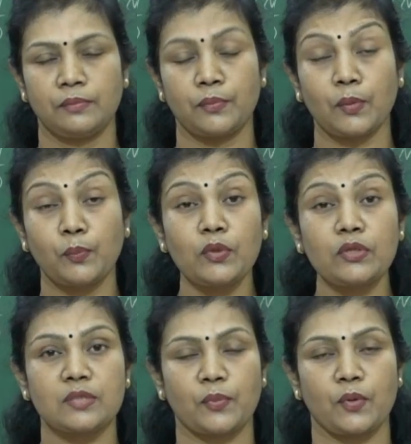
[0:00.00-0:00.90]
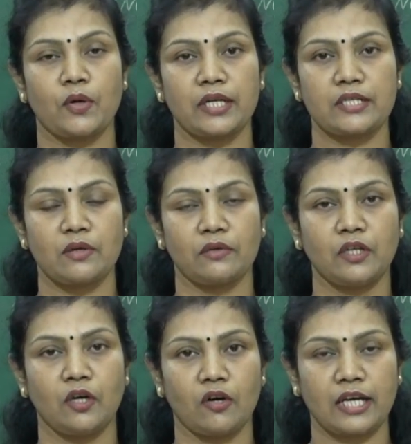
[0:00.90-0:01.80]
proposed products of
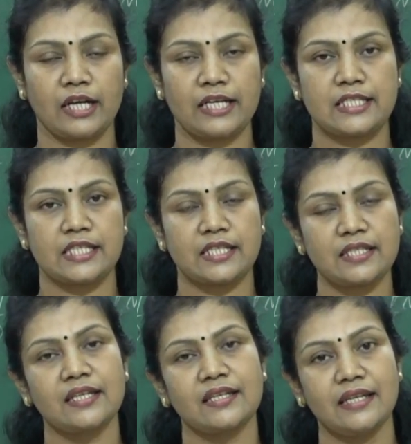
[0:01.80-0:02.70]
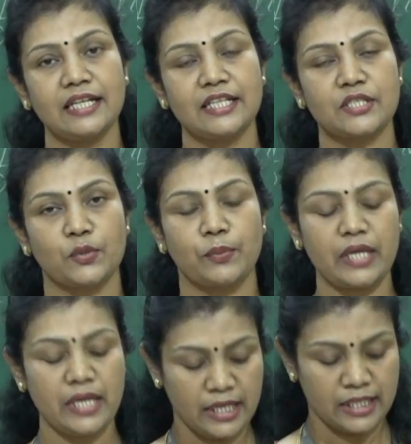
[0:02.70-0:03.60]
the organization needs to
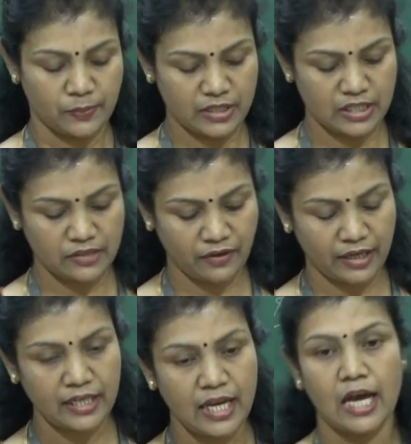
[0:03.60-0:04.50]
be specified,